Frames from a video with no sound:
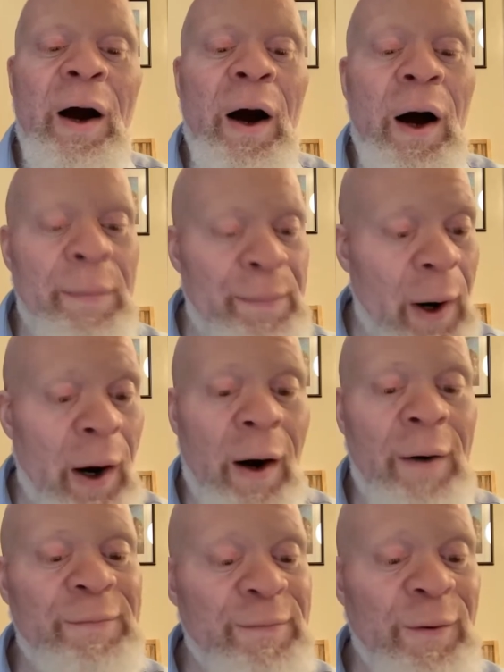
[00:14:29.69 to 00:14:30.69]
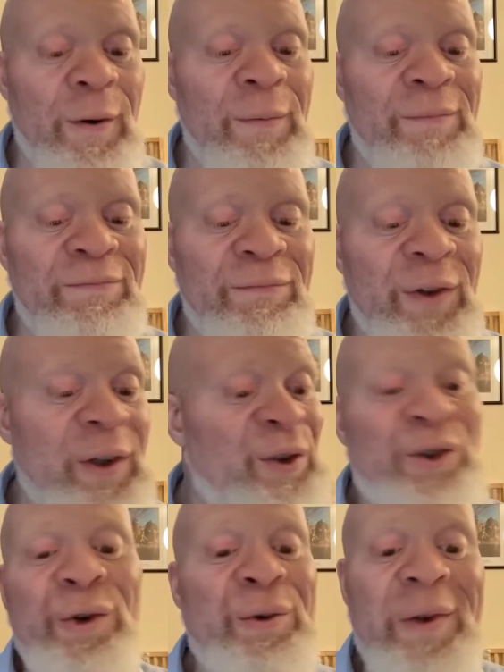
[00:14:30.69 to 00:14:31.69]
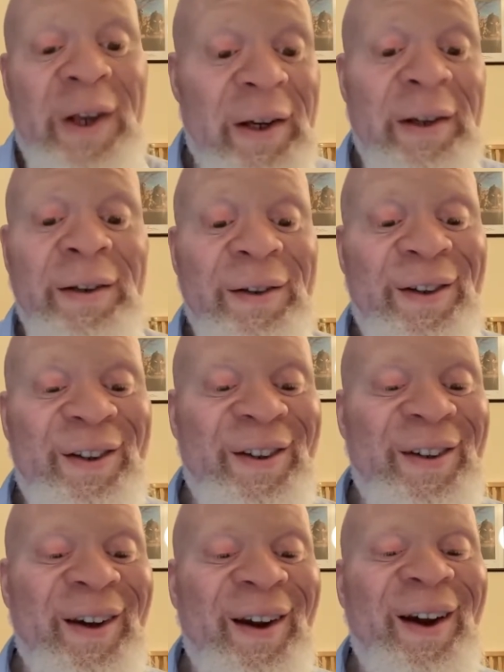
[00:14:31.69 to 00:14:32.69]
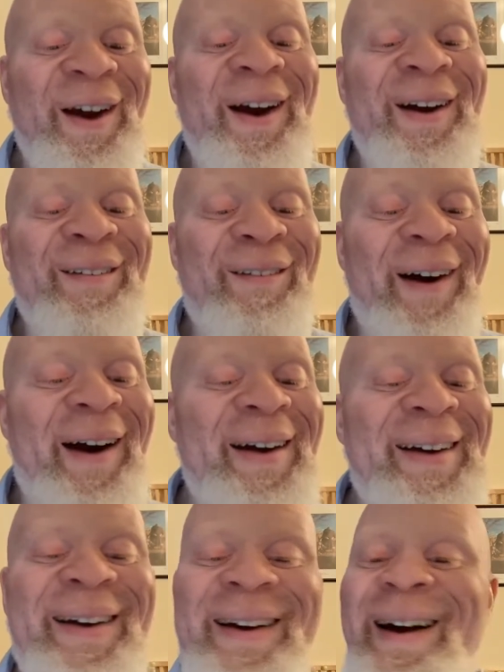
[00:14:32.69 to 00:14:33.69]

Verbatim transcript: apart from these two kids, right?